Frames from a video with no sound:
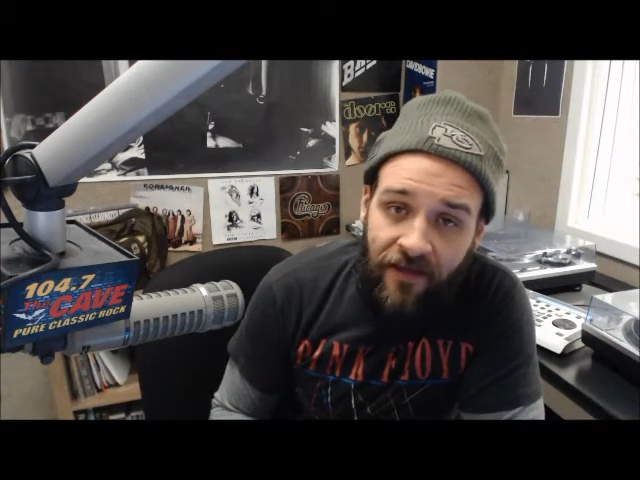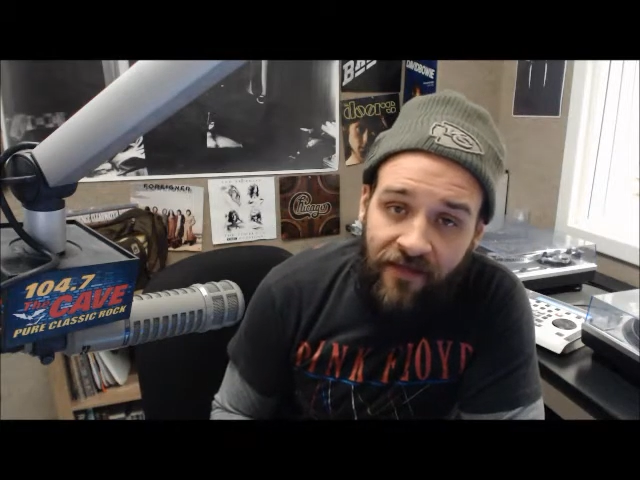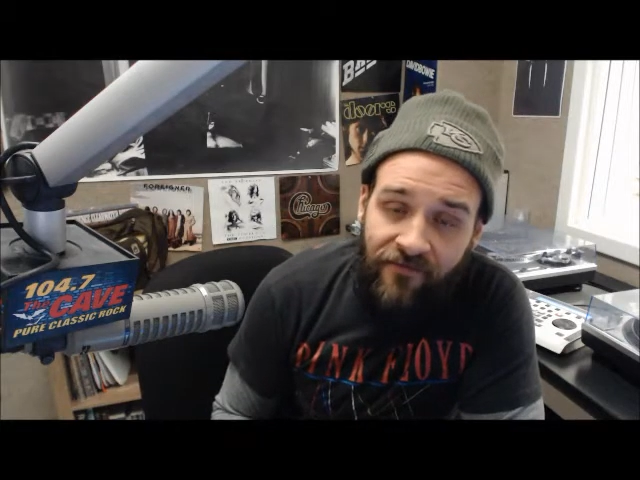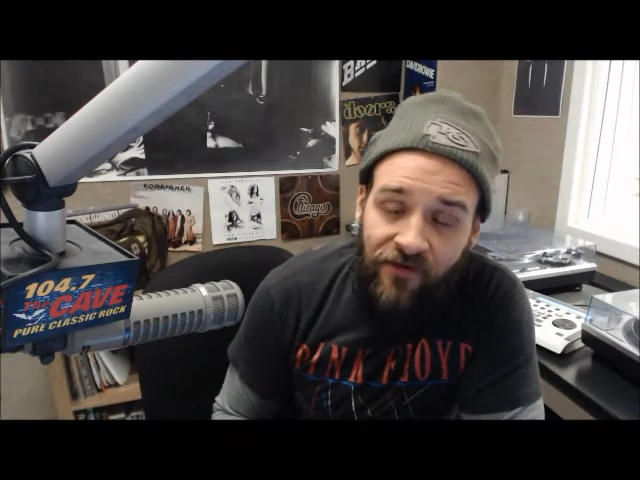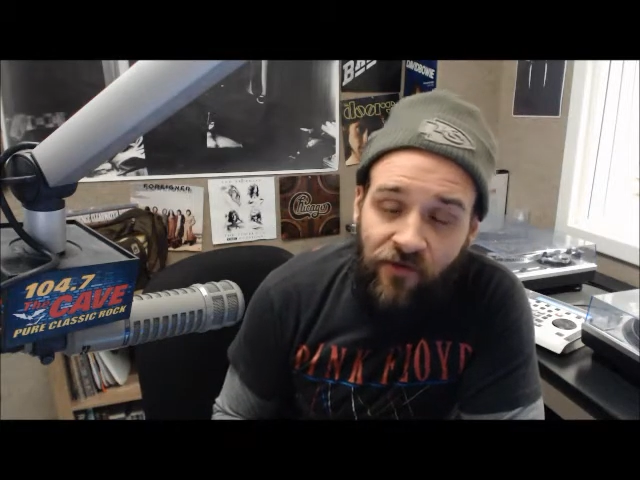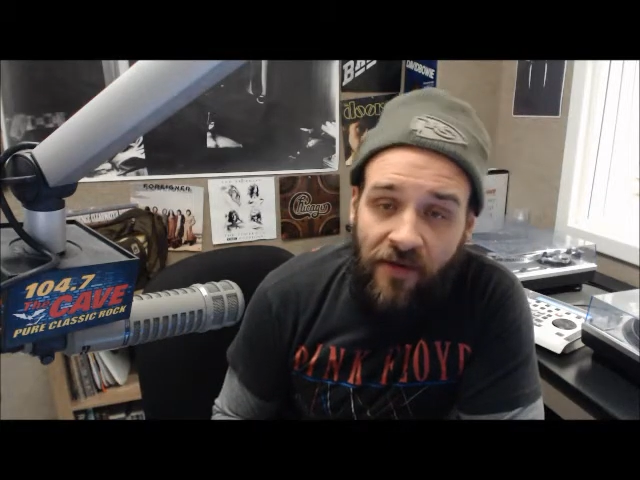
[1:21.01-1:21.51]

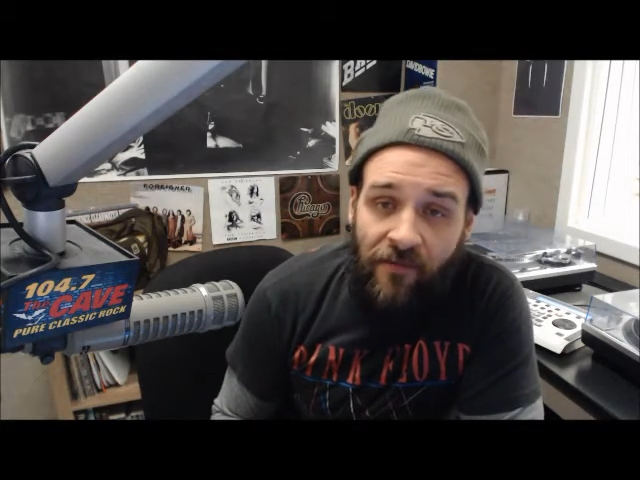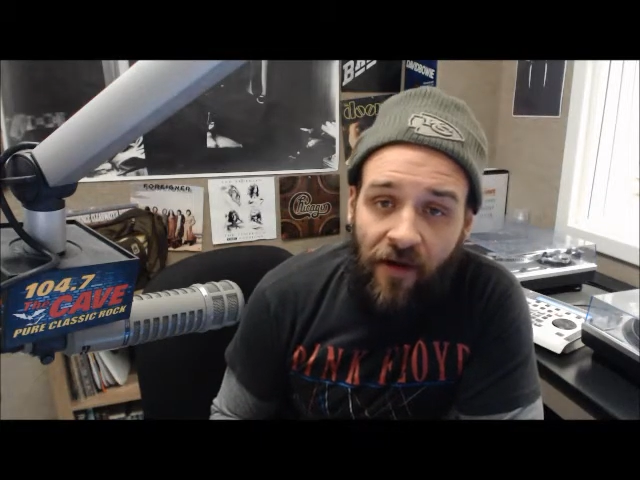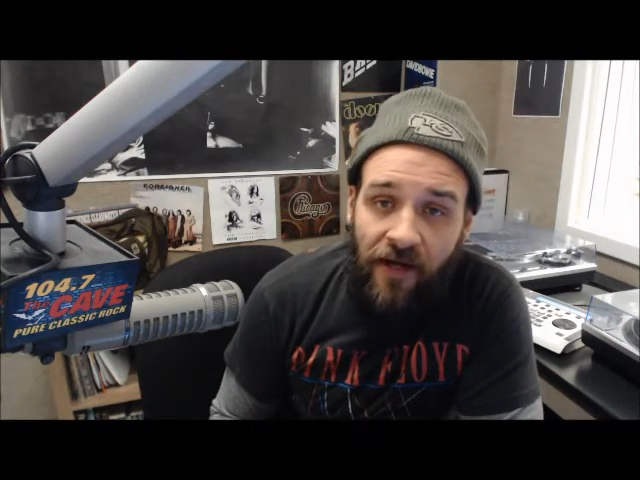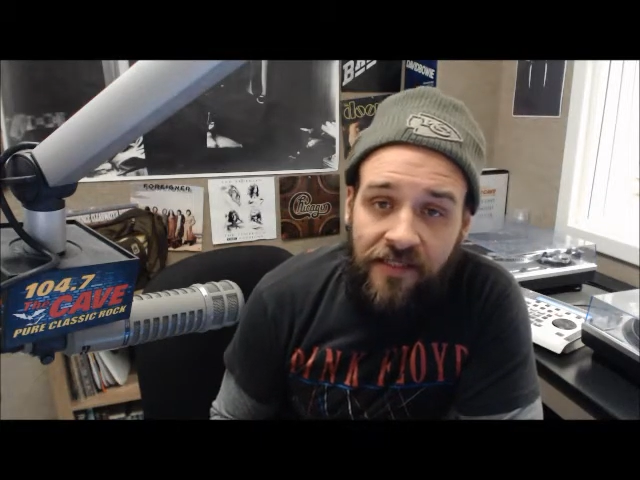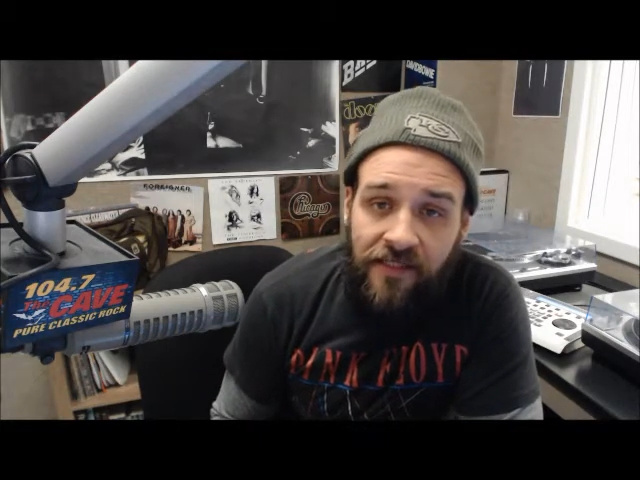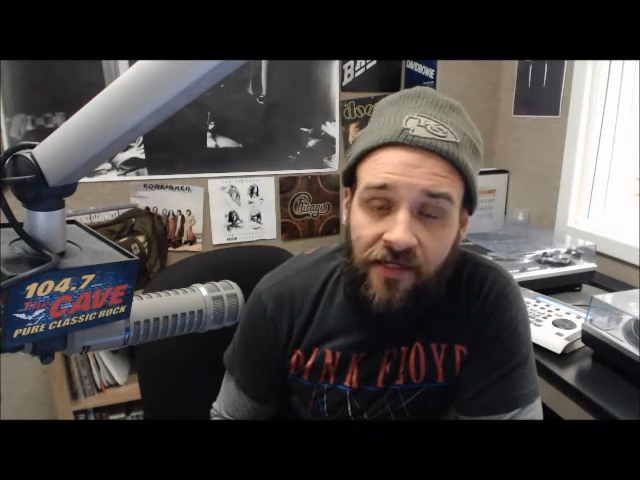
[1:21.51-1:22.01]
Give you twenty
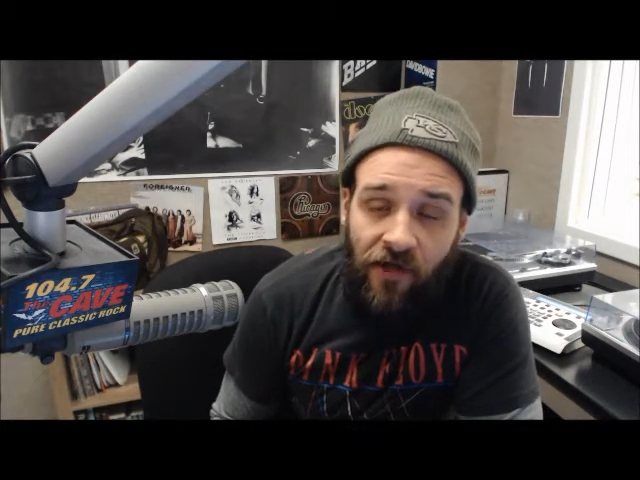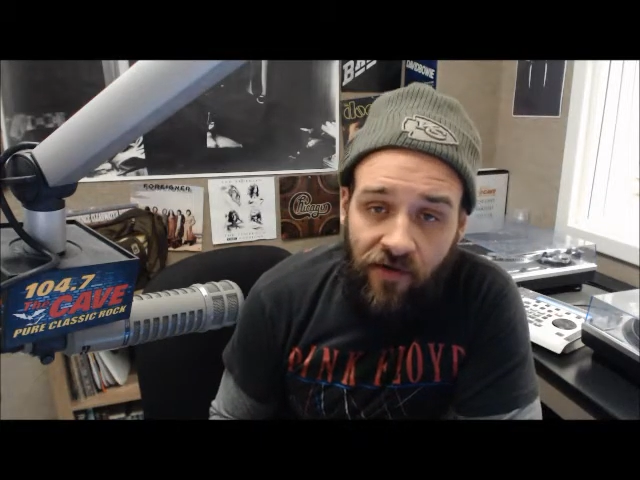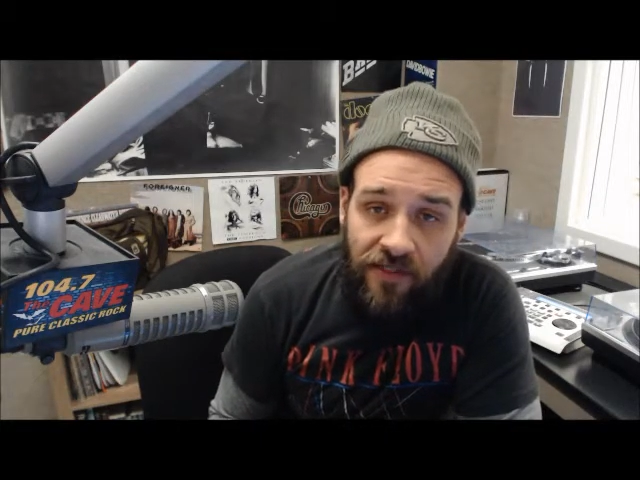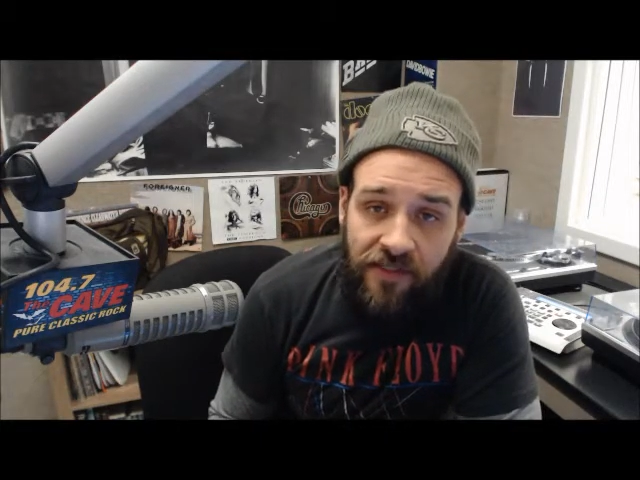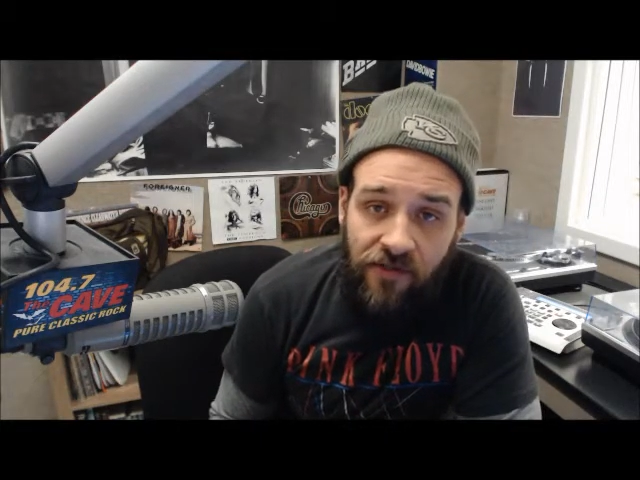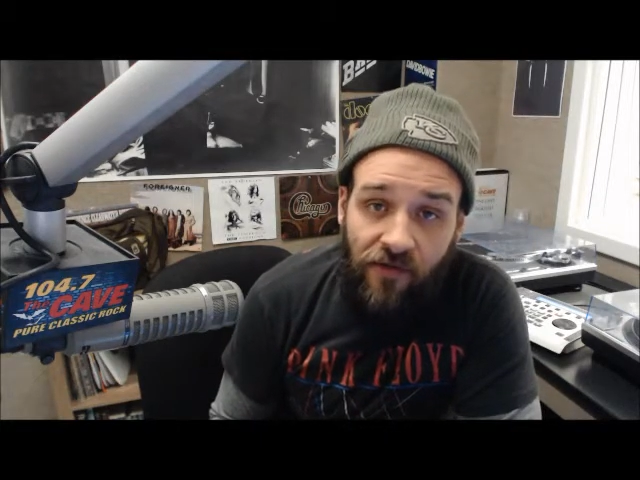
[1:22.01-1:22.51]
bucks to
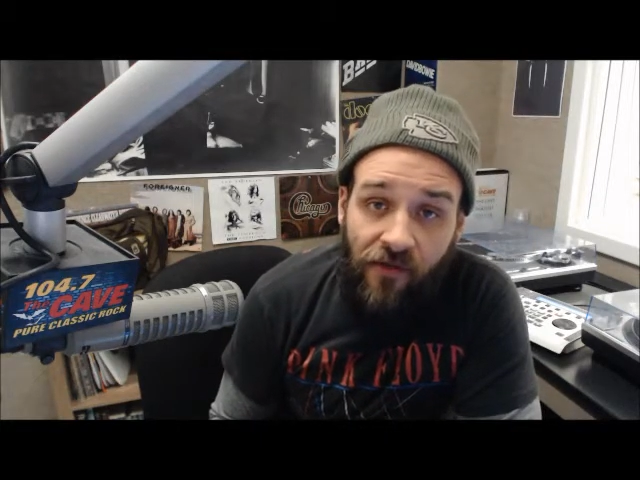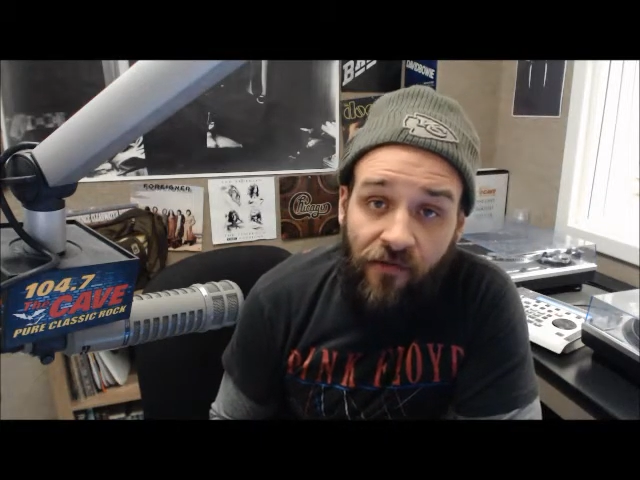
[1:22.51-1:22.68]
Nona's during